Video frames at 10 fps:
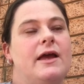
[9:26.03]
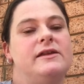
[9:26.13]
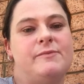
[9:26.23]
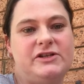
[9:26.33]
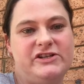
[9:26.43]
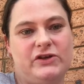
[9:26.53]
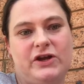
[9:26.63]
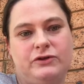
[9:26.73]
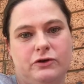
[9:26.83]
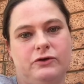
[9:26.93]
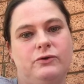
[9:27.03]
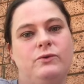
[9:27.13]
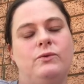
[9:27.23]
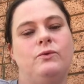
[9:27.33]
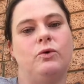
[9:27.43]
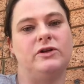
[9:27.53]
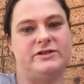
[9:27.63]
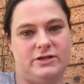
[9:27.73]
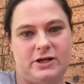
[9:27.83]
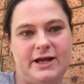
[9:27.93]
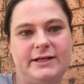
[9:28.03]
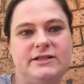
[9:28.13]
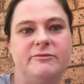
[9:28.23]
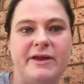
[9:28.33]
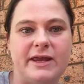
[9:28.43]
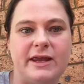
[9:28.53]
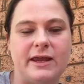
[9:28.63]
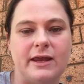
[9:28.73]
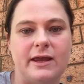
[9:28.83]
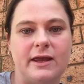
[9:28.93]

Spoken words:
as much as I know what it's like to be